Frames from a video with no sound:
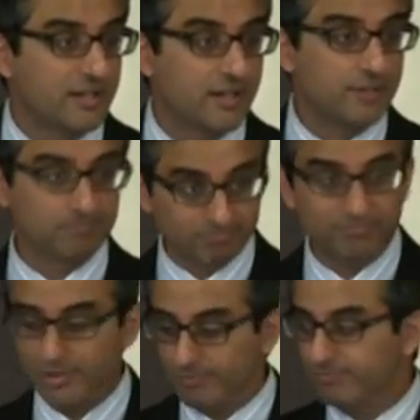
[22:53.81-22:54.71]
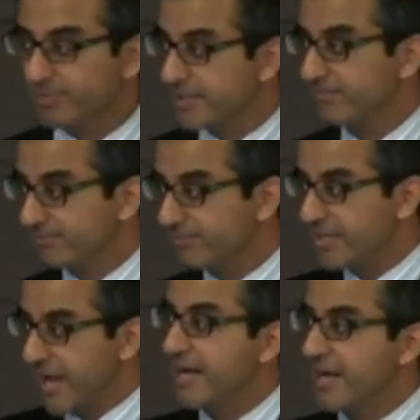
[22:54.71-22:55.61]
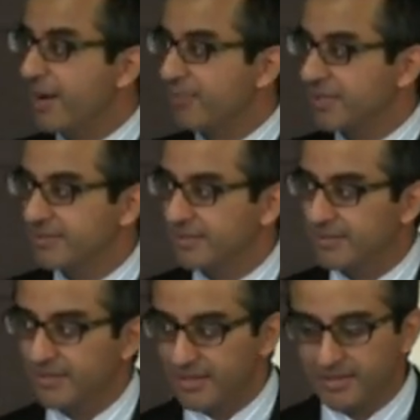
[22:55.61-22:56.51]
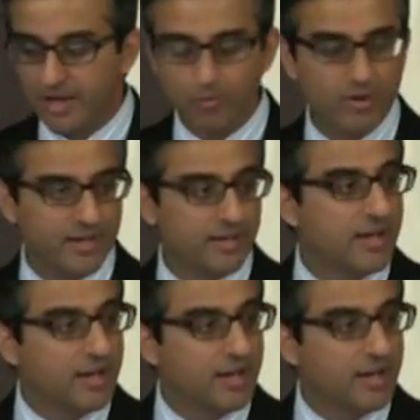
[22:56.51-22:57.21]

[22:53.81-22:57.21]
Um, so pretty, pretty high up in, in, in that way.